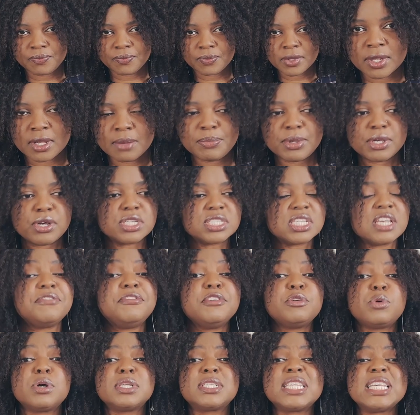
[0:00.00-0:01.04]
Because if it
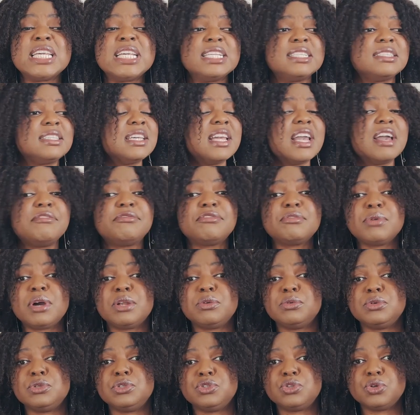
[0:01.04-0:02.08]
was easy, everyone
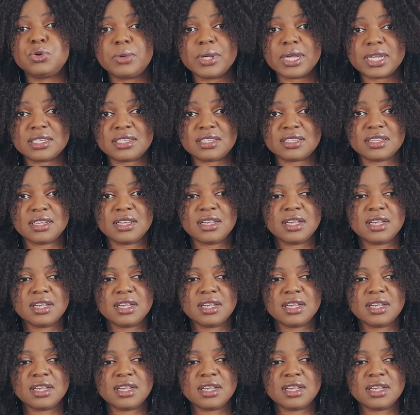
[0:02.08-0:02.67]
would do it.